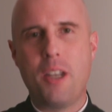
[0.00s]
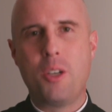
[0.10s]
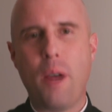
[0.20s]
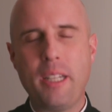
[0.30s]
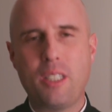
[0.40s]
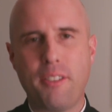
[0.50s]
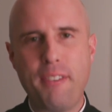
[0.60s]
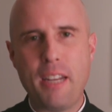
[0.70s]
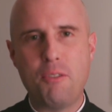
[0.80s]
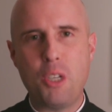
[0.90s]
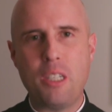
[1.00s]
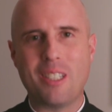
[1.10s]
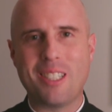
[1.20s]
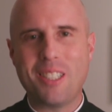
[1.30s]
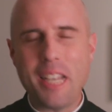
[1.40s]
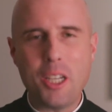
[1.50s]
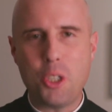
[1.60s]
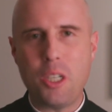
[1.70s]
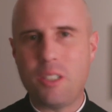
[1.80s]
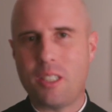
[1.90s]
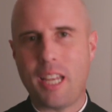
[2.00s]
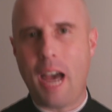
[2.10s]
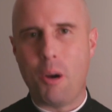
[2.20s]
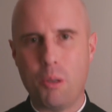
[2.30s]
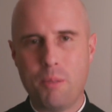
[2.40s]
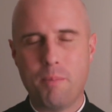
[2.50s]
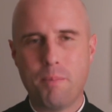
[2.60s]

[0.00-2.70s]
anoints the feet of Jesus seeks Jesus out.